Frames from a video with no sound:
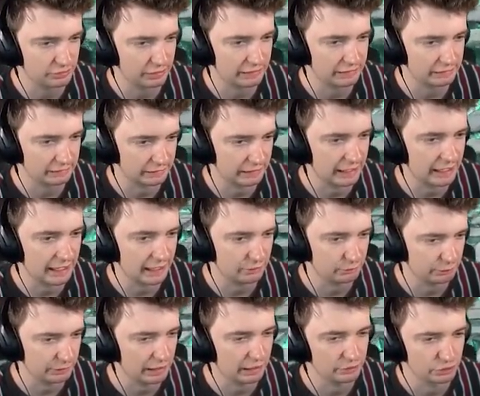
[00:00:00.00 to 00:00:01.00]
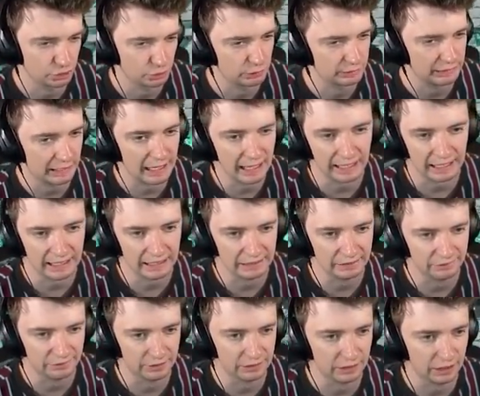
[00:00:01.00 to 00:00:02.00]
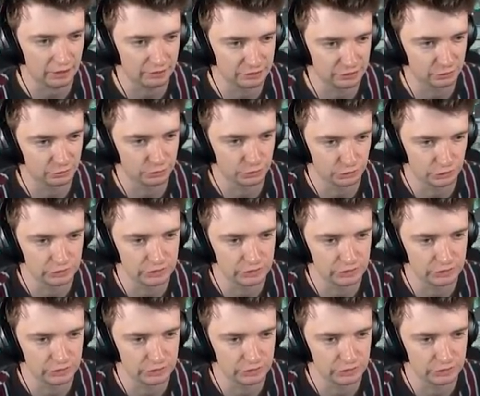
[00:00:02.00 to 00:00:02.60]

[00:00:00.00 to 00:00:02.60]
like land without doing anything until you